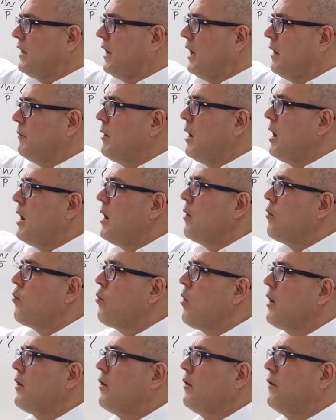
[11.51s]
time
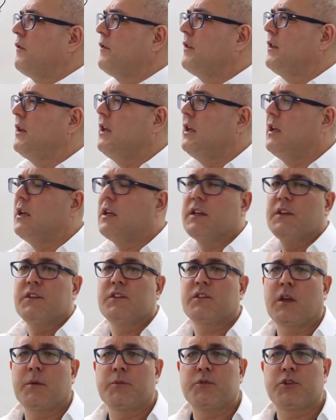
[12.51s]
one of the
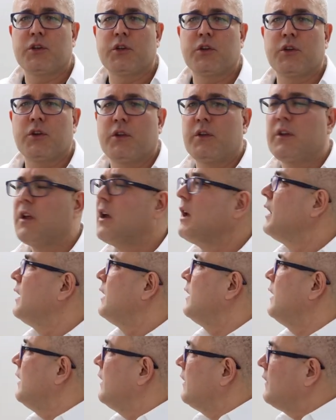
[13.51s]
consumption goods
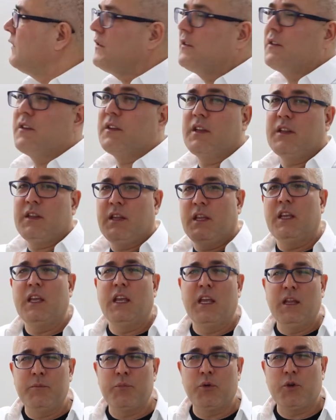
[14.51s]
is the
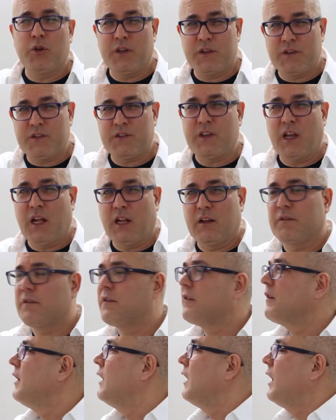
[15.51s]
input
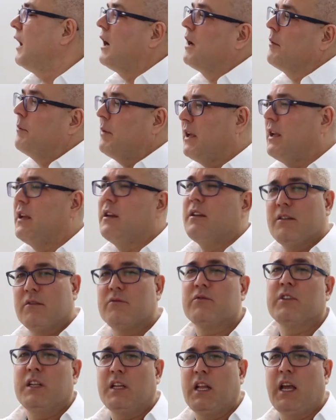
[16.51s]
itself, I mean
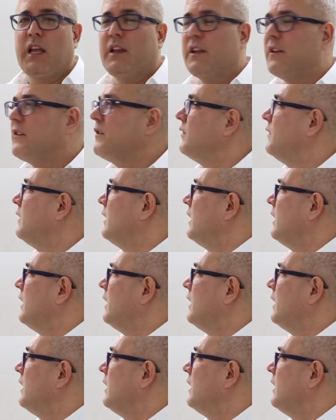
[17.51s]
related to